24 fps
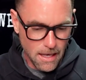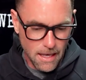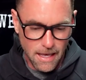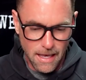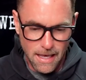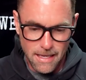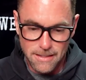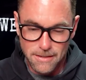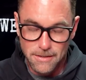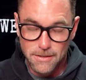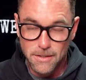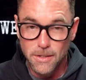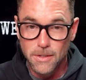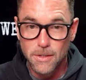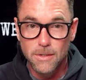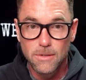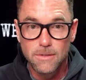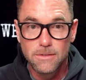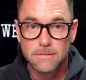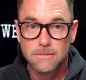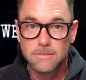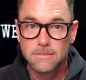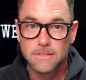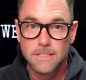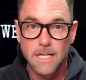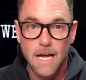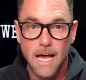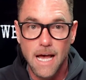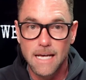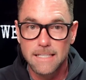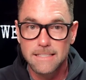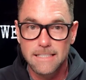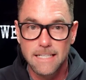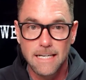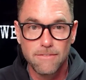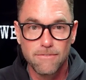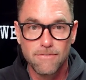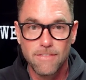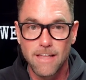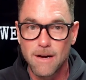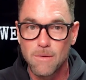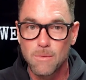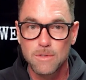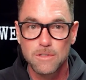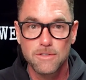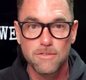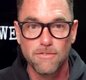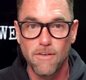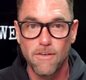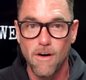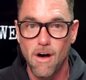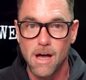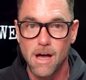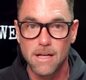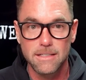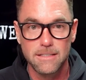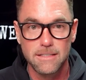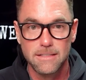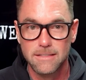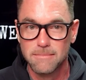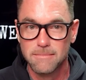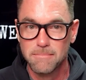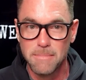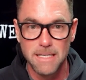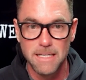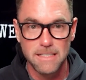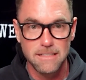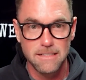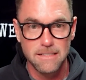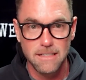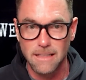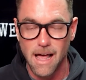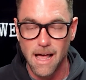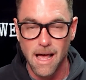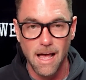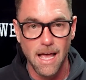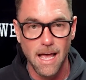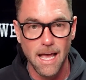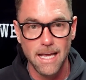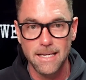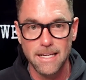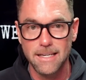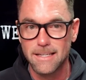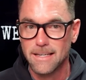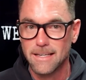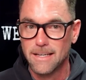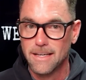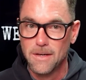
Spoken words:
And dude, Josh, if there was font misaligned